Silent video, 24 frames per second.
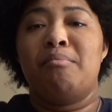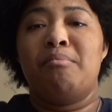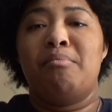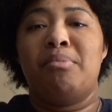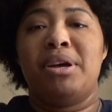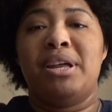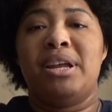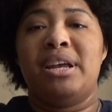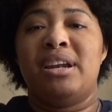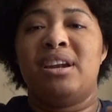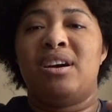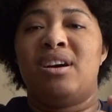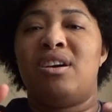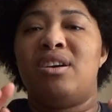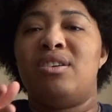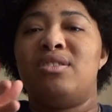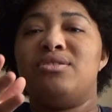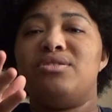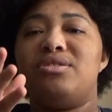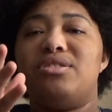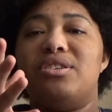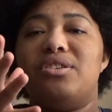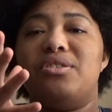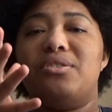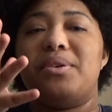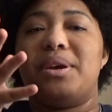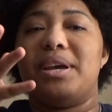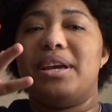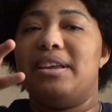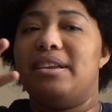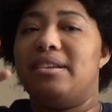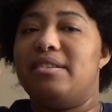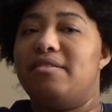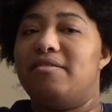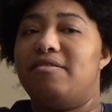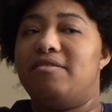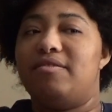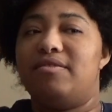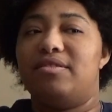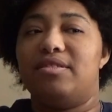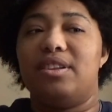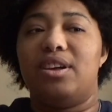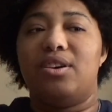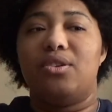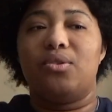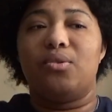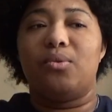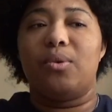but it also can
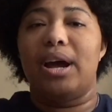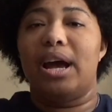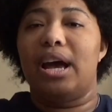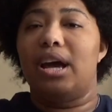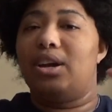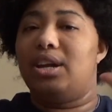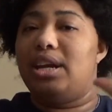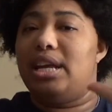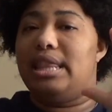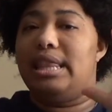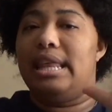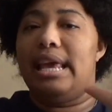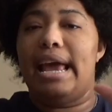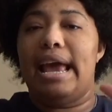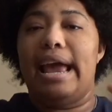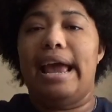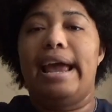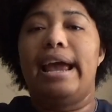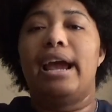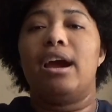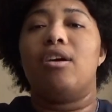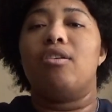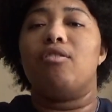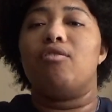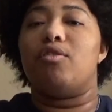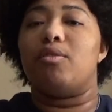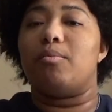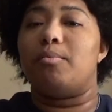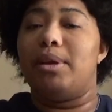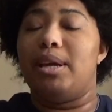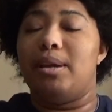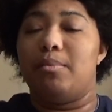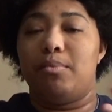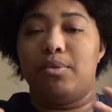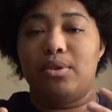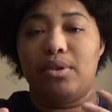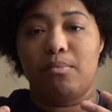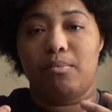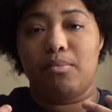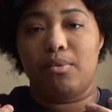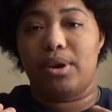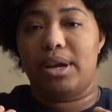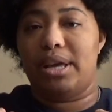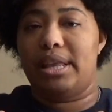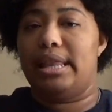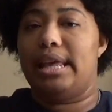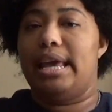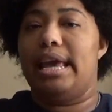float around in the air for people to
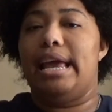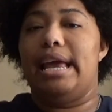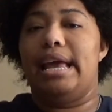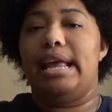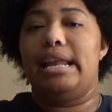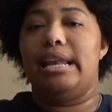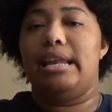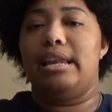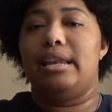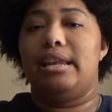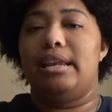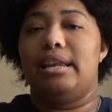breathe in.